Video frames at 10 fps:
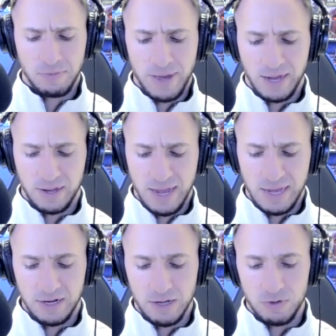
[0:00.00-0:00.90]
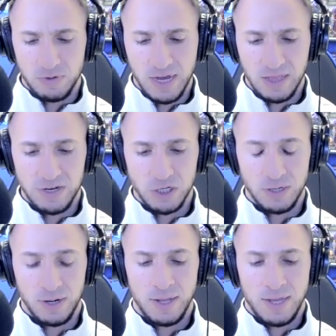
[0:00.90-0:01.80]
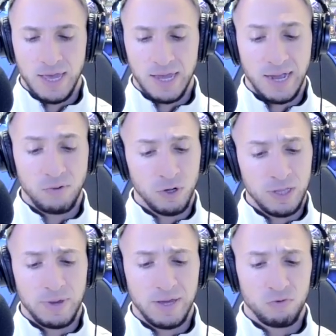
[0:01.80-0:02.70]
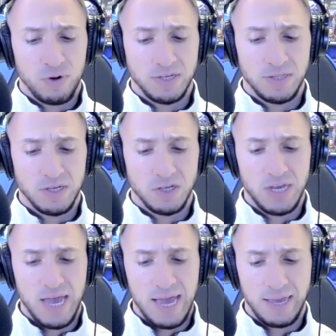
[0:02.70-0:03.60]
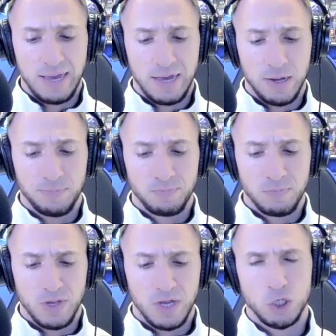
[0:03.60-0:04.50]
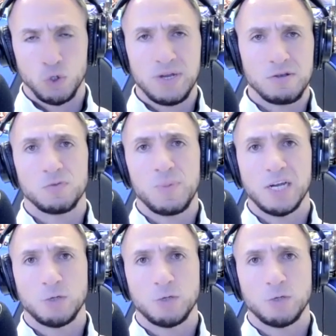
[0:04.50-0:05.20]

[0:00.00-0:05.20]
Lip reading: back on AEW television. And I'd really be interested to see a trios match